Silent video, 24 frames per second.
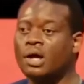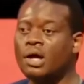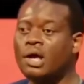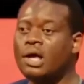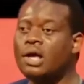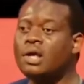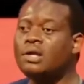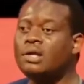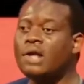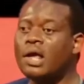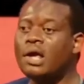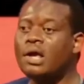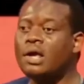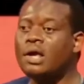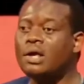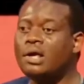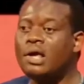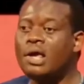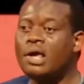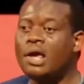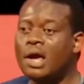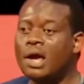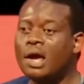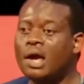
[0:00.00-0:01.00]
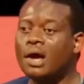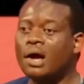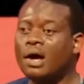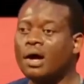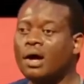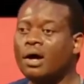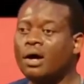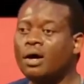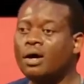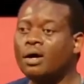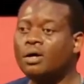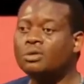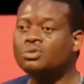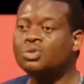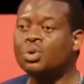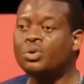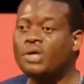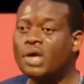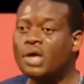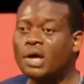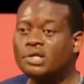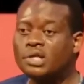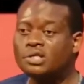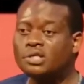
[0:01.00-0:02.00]
the ear to
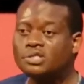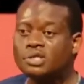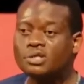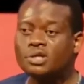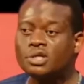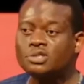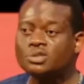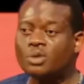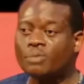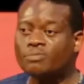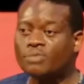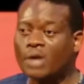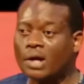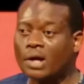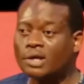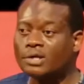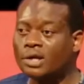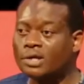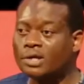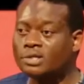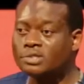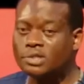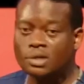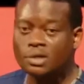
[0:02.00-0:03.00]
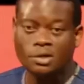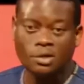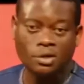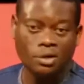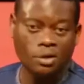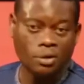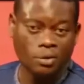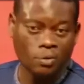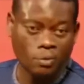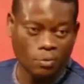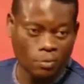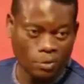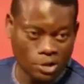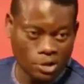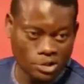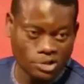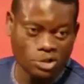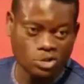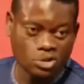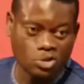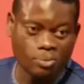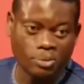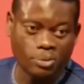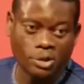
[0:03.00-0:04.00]
hear the secrets of darkness,
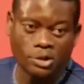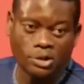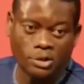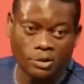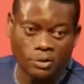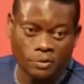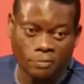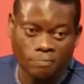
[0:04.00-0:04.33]
listen to me.